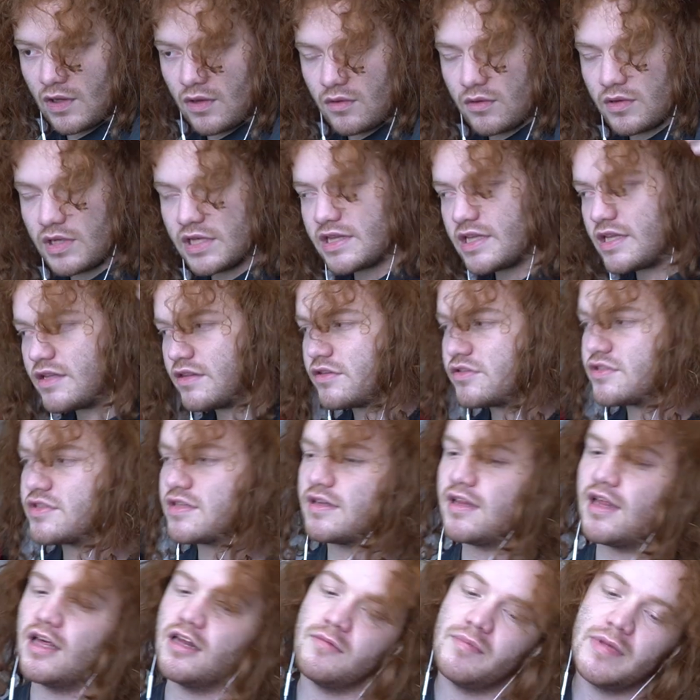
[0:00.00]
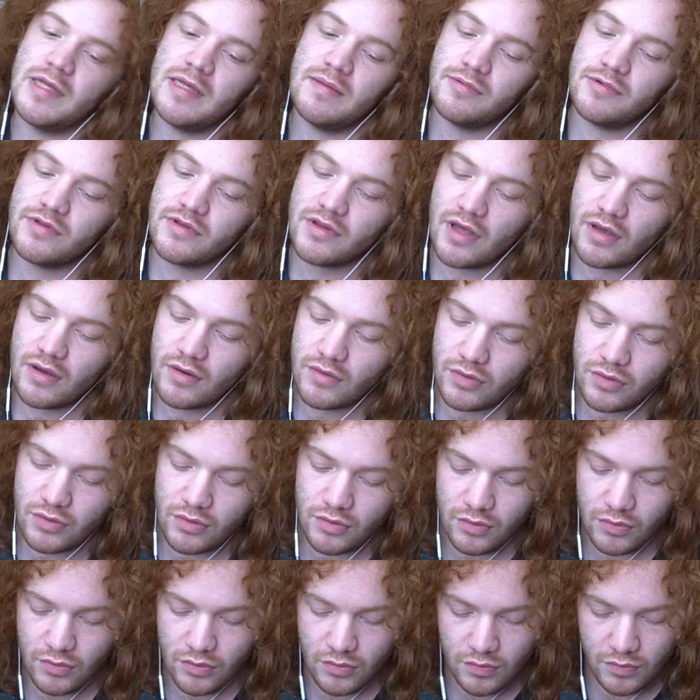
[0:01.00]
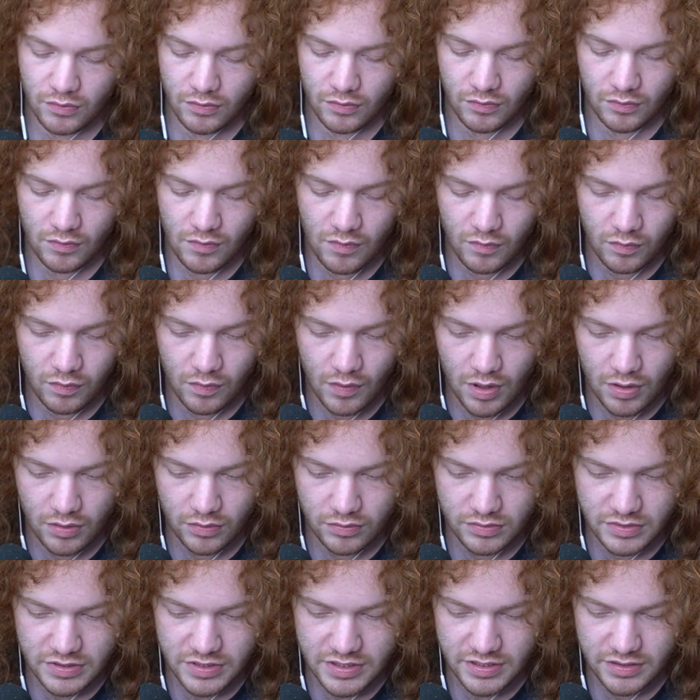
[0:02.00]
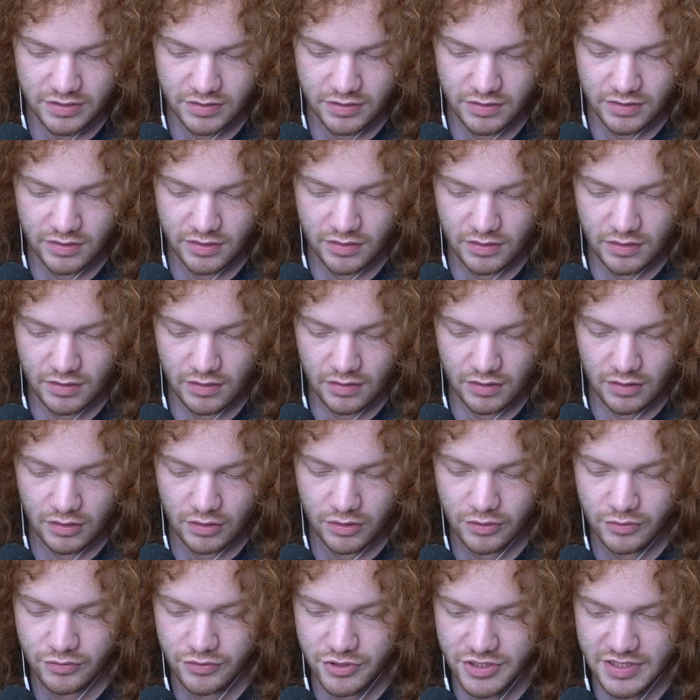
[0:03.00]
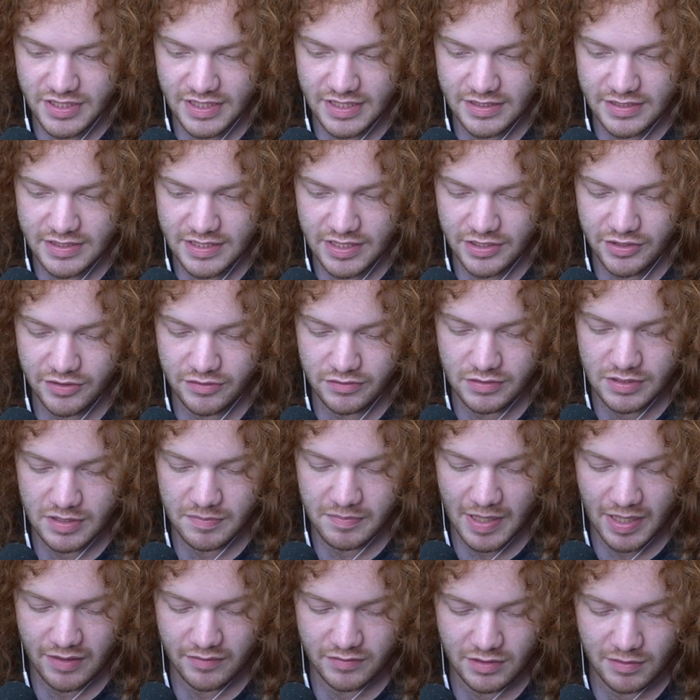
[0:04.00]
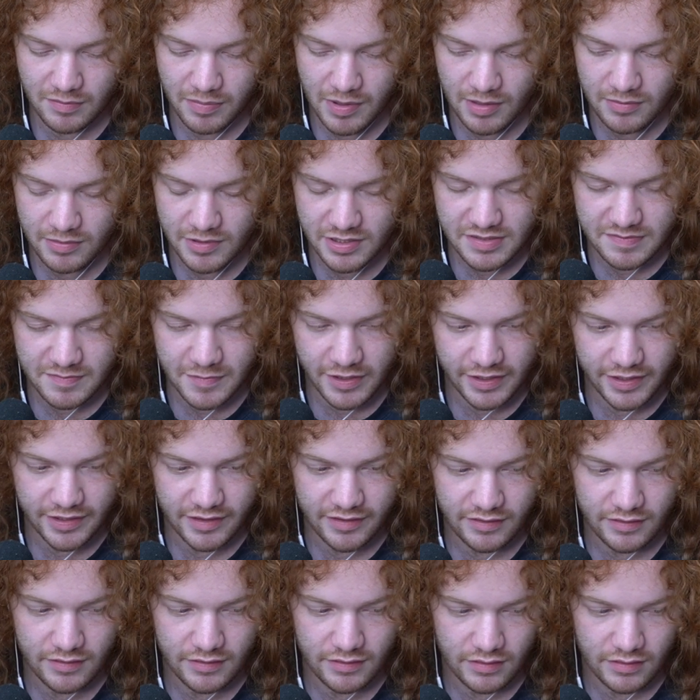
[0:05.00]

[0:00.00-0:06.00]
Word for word: Well, I think there's a lot of people though who won't, or who just continue to pay with the Publix money.